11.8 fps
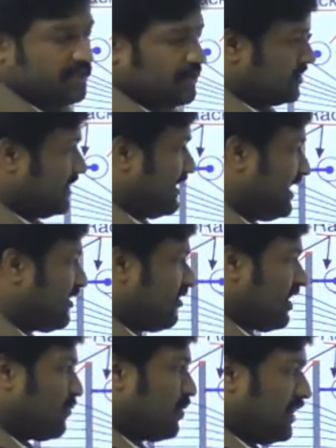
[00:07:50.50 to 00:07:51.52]
So here
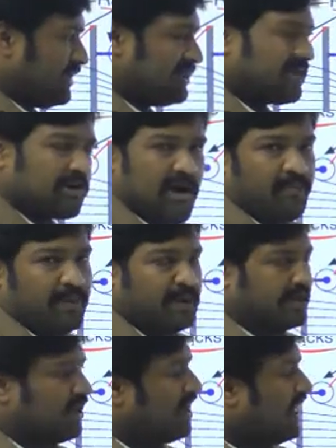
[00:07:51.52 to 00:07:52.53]
we are pulling the
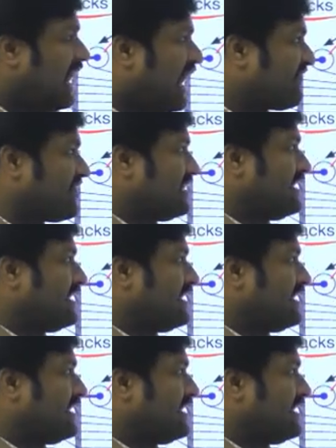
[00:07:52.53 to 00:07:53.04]
component. After